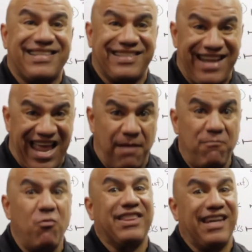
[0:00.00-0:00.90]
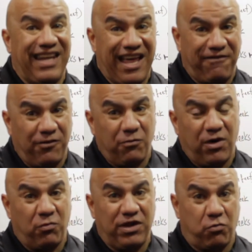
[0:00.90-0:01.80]
slam with
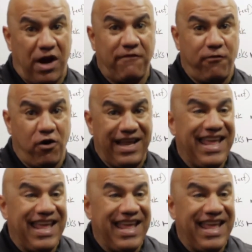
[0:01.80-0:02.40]
the right foot